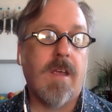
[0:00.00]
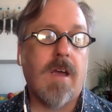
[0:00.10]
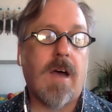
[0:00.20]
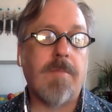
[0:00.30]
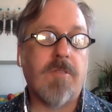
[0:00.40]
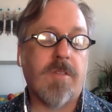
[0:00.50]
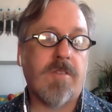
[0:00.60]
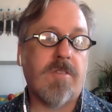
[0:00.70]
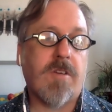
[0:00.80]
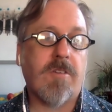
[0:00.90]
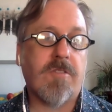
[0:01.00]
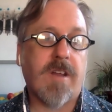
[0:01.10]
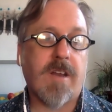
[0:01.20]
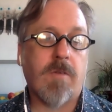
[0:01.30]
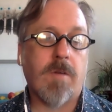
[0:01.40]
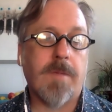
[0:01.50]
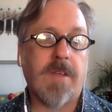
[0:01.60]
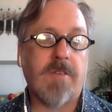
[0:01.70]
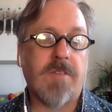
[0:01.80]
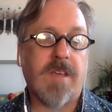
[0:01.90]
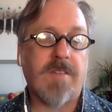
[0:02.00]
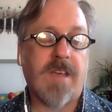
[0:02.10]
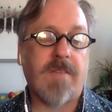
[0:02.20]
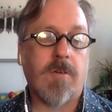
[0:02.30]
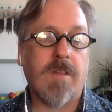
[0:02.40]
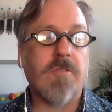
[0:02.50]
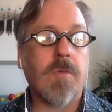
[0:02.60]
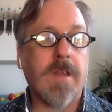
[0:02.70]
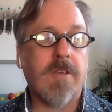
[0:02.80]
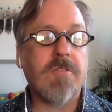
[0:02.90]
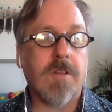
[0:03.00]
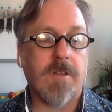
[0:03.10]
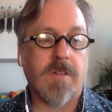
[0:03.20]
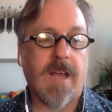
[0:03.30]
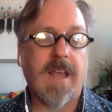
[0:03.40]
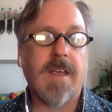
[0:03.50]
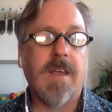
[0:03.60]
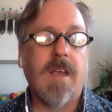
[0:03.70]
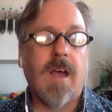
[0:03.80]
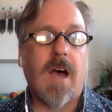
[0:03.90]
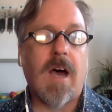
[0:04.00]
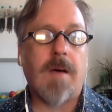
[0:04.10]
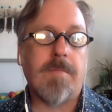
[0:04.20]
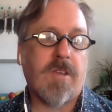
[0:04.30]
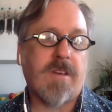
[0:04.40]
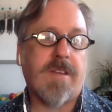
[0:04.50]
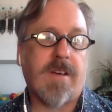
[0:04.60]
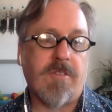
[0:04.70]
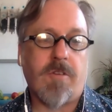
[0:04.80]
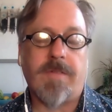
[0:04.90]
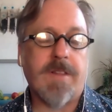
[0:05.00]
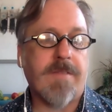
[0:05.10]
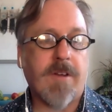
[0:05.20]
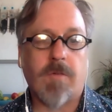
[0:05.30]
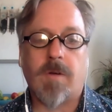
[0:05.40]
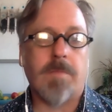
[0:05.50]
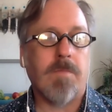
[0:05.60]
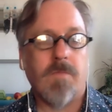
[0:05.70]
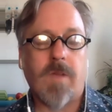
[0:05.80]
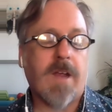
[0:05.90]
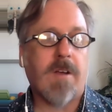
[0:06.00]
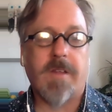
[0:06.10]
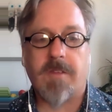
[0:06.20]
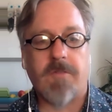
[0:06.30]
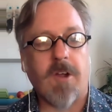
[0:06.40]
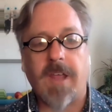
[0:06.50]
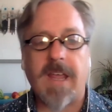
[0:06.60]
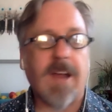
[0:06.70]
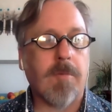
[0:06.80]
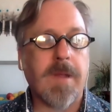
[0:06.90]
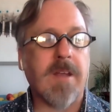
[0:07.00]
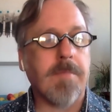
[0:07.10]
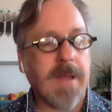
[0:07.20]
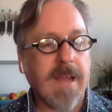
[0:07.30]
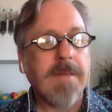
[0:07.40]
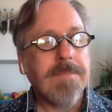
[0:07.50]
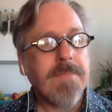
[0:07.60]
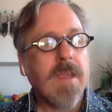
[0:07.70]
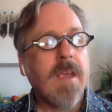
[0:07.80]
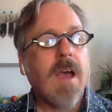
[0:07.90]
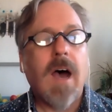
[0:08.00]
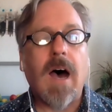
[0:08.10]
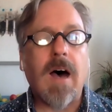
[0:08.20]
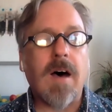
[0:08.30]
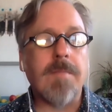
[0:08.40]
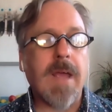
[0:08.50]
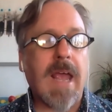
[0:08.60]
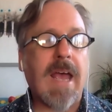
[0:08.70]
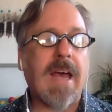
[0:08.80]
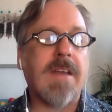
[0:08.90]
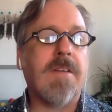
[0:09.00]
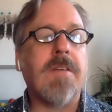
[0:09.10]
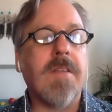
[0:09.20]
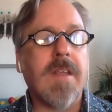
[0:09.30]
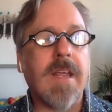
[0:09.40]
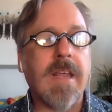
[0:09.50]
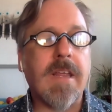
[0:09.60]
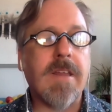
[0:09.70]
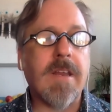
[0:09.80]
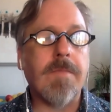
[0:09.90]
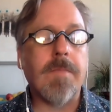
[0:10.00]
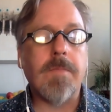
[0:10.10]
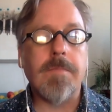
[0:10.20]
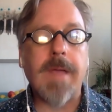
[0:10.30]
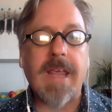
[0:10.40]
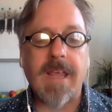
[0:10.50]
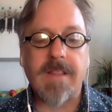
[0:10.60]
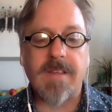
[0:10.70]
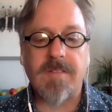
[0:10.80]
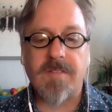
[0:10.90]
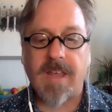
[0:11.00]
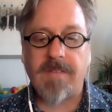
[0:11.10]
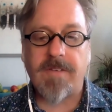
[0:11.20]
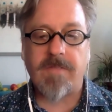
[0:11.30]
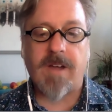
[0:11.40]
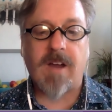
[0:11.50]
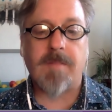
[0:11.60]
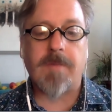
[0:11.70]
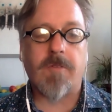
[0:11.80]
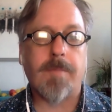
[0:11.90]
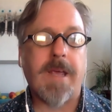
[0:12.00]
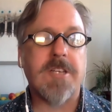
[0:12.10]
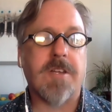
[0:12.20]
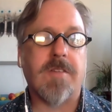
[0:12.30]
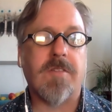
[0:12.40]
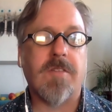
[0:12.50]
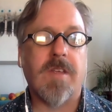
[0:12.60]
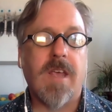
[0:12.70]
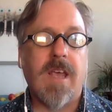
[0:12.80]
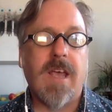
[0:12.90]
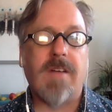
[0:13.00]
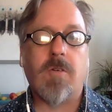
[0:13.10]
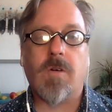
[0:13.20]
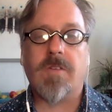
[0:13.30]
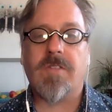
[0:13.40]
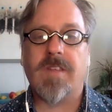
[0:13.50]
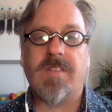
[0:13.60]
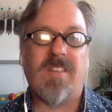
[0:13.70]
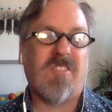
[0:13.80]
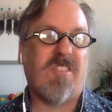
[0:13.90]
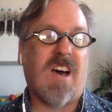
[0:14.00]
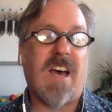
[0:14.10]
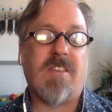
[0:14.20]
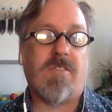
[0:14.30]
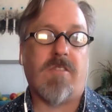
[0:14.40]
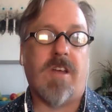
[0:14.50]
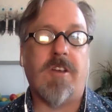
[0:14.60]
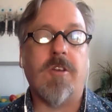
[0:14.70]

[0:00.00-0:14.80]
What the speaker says: So this is our study room at UCSF, or at least what it used to look like. You can tell it's sort of a living room. I call it the funky Airbnb. And making this safe environment for patients. And of course, this is not a new